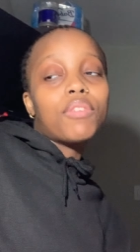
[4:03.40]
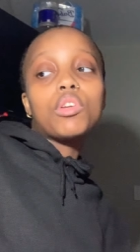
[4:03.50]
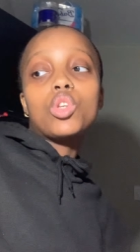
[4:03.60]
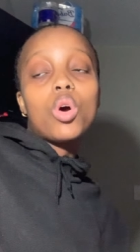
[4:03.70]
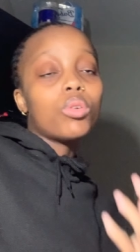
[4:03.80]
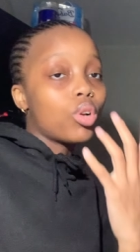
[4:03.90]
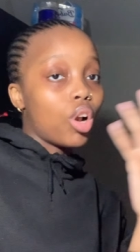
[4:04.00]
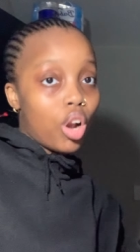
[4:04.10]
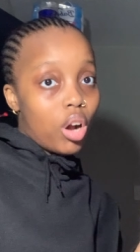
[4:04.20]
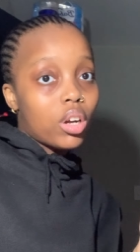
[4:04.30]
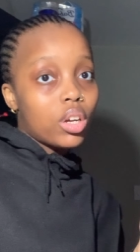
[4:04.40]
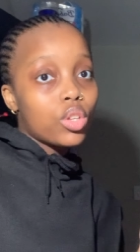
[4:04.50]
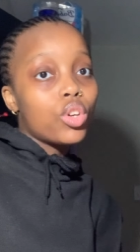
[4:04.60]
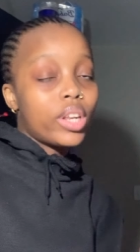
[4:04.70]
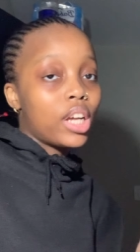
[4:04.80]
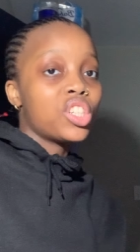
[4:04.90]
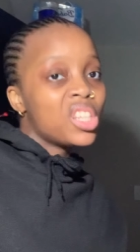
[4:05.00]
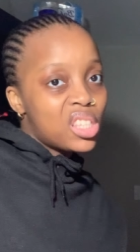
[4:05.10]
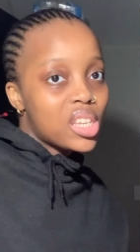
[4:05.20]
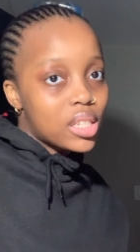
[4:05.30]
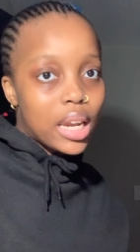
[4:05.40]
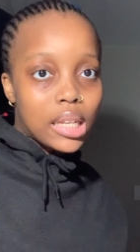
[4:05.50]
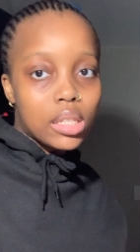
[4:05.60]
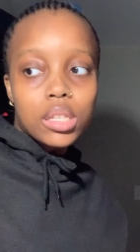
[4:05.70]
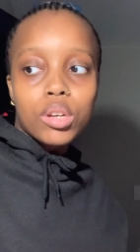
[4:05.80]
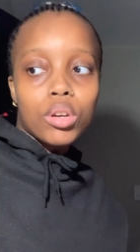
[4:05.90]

if you don't cook, you could actually eat six slices and